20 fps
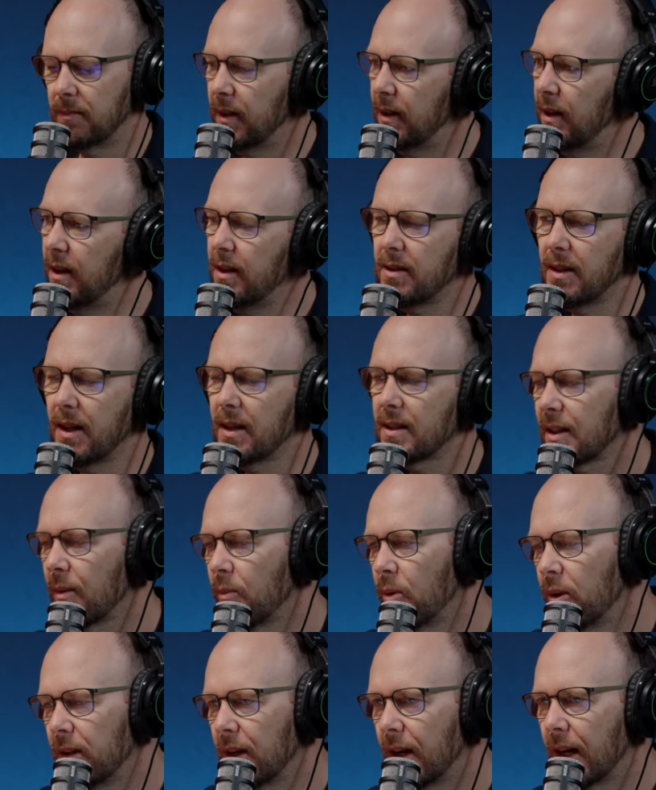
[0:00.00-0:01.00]
Is there
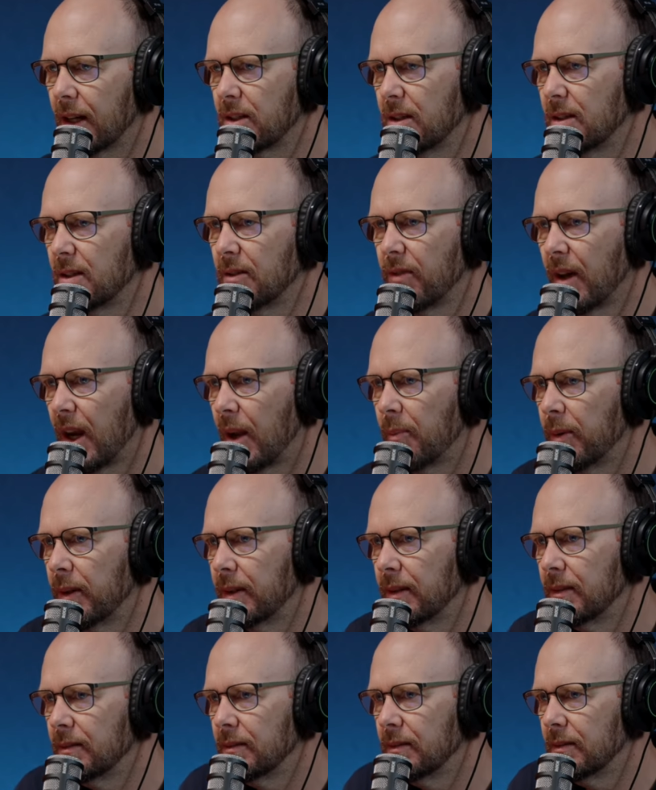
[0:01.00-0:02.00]
someone they're actually
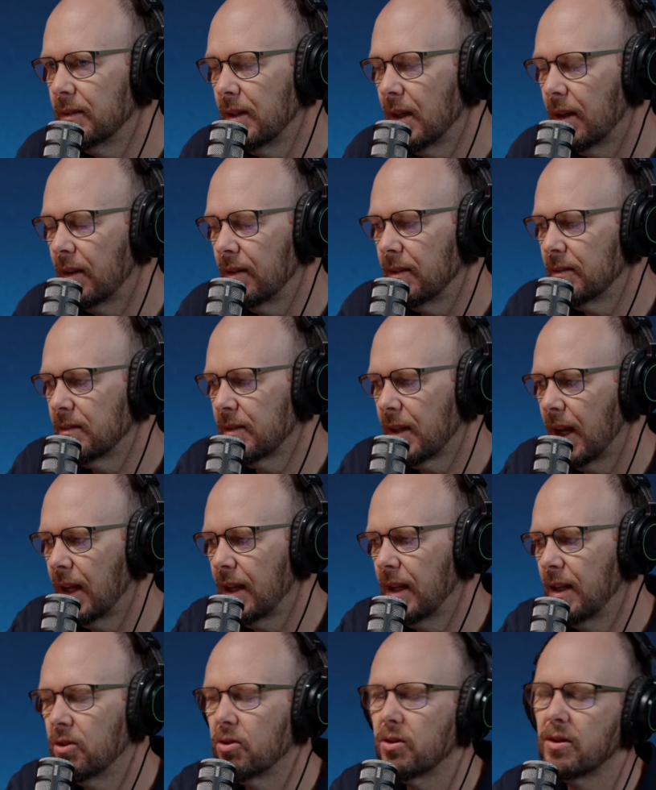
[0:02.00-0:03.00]
developing, you know,
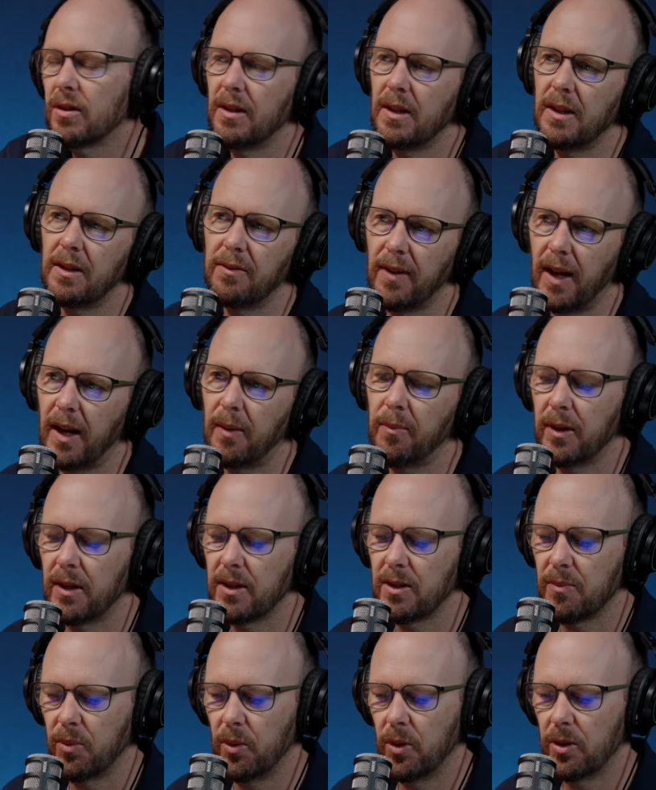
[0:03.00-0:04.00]
taking interest in their development
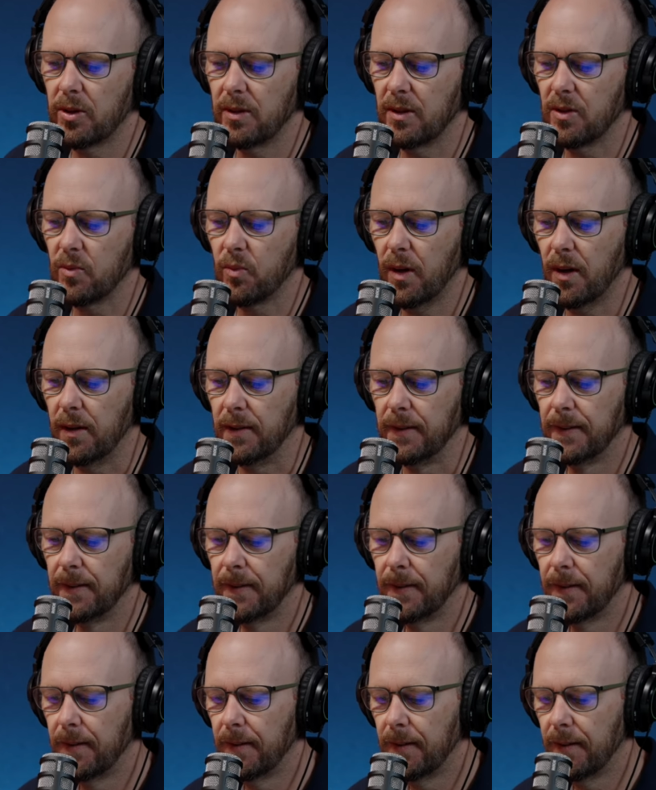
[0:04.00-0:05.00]
as a person as well?
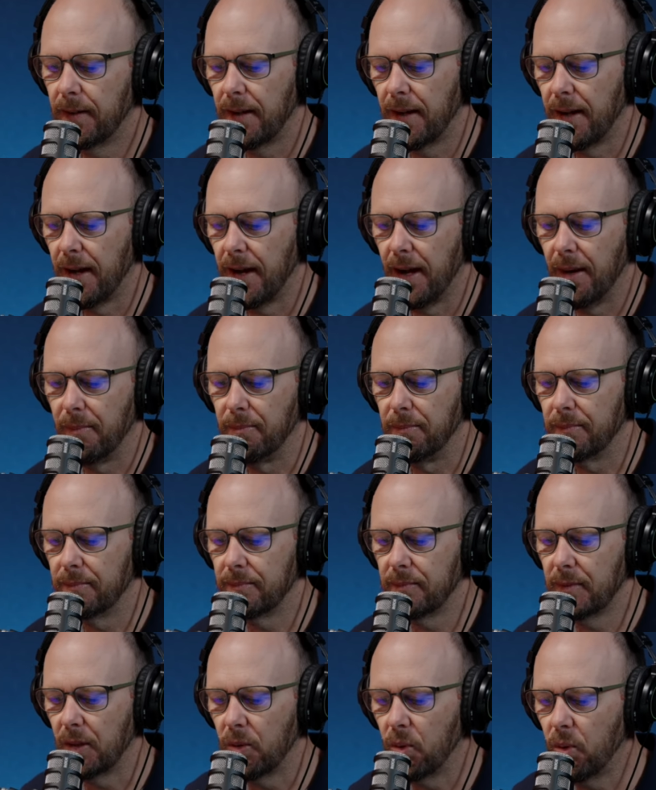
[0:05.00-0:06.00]
Um,
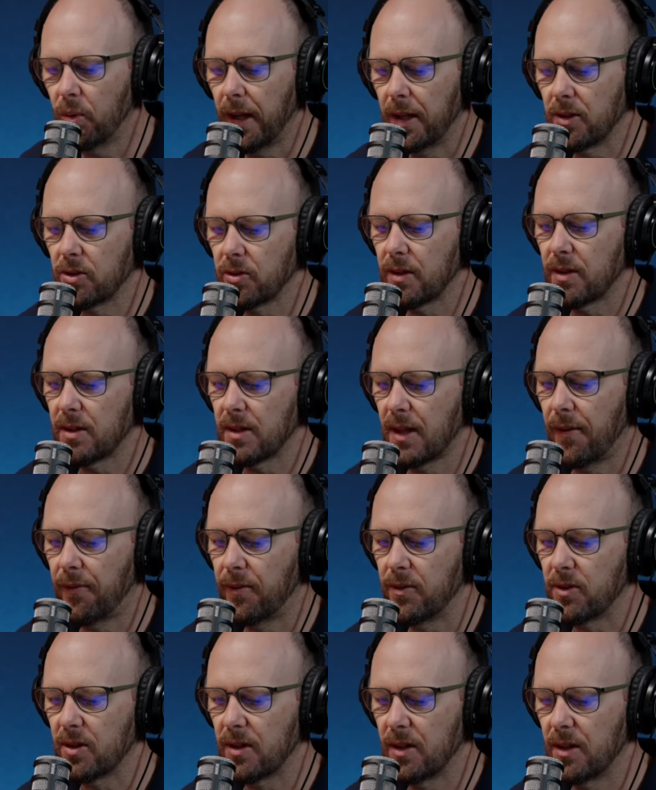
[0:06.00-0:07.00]
you know, all that sort of stuff
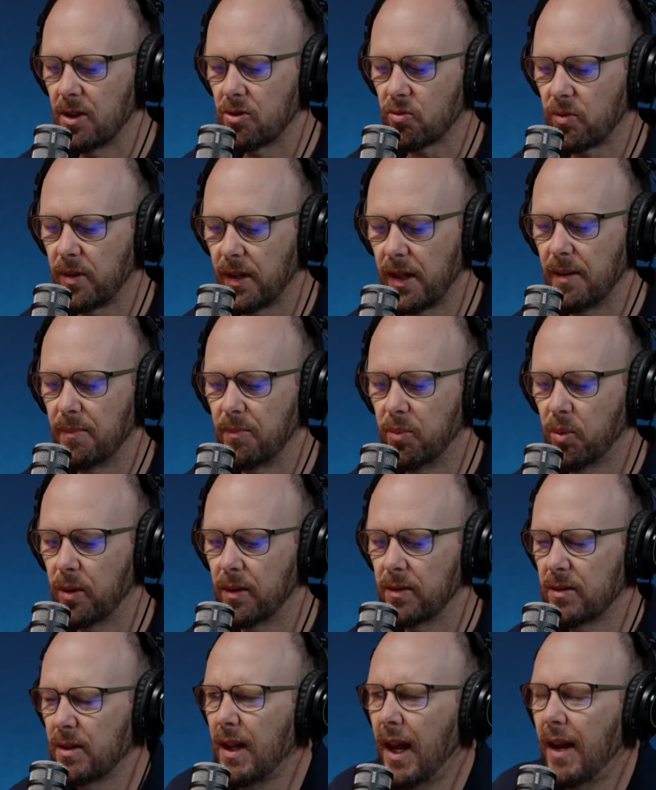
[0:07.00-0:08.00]
is, is really
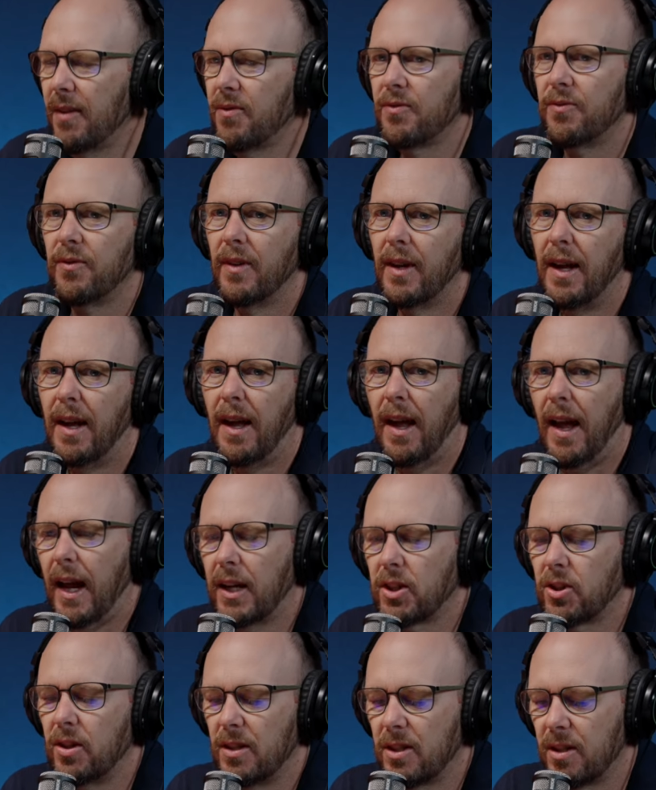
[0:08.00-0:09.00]
important. Do they have
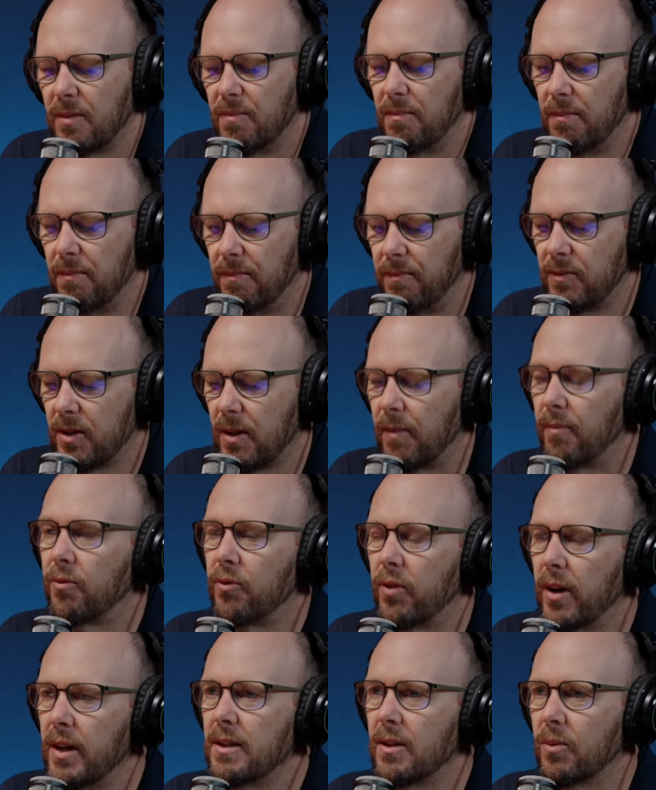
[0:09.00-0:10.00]
actually some, some
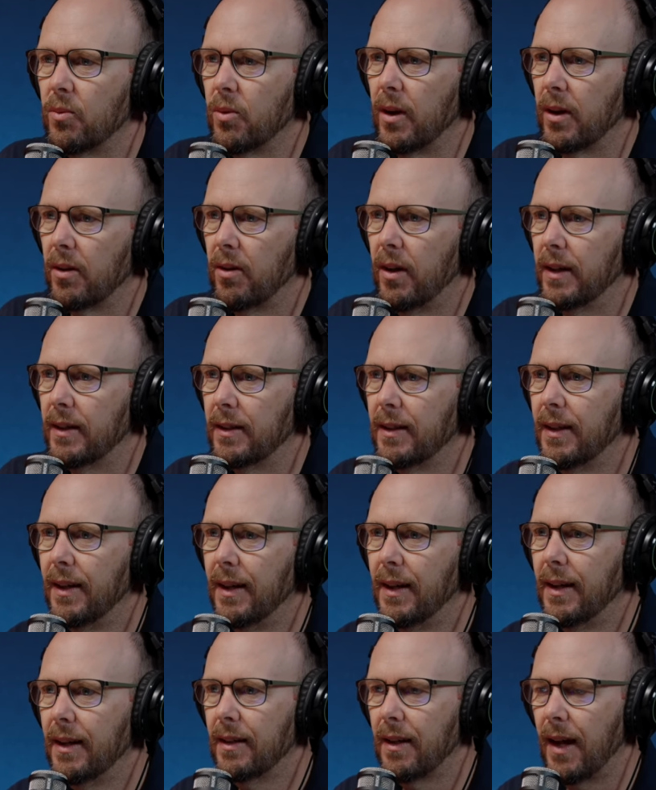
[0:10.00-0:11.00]
friends at work? Like,
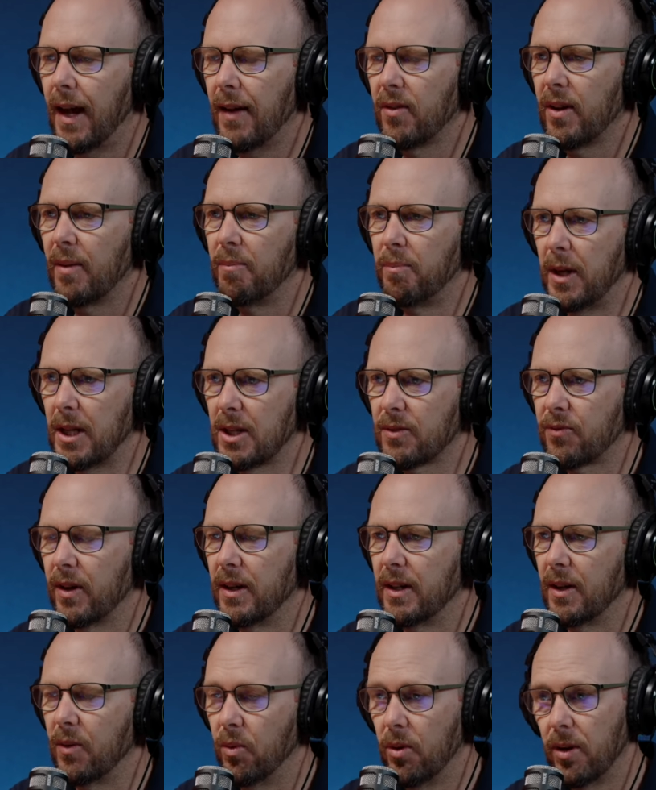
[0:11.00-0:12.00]
you know, having a best
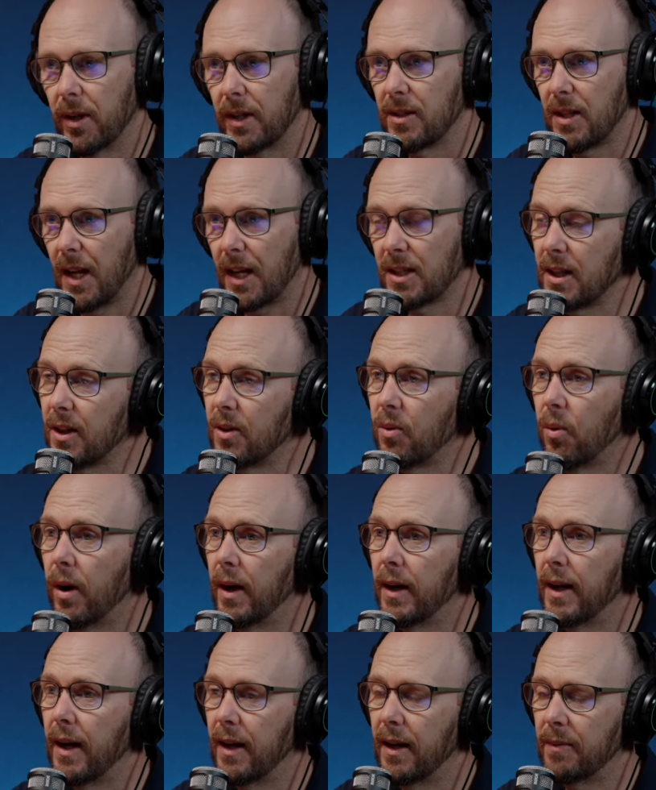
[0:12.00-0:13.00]
friend at work is actually
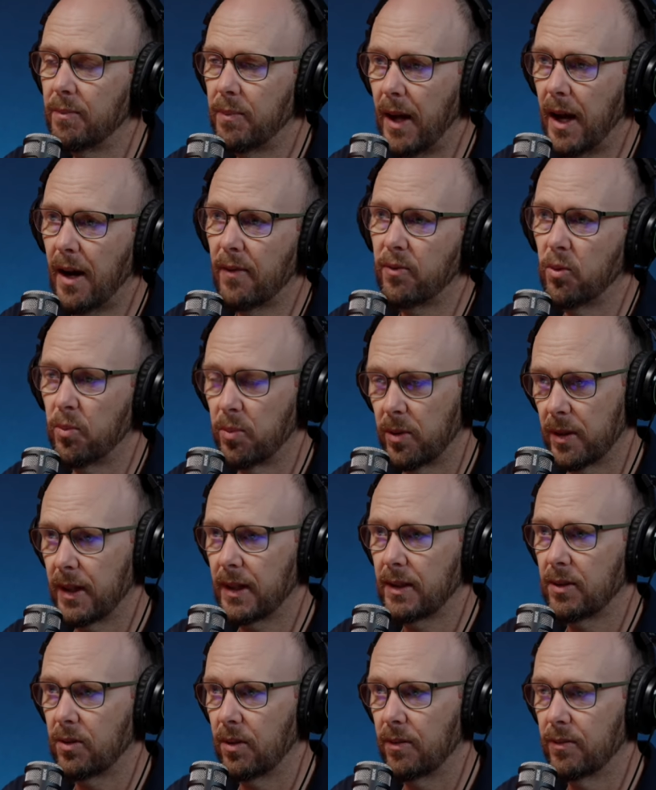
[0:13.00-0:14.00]
quite a powerful
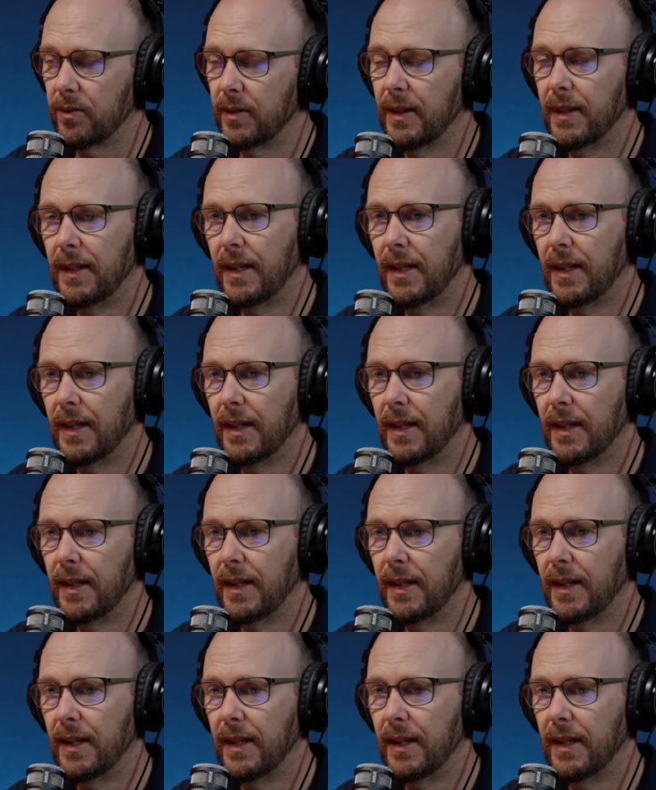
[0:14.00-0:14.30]
predictor of,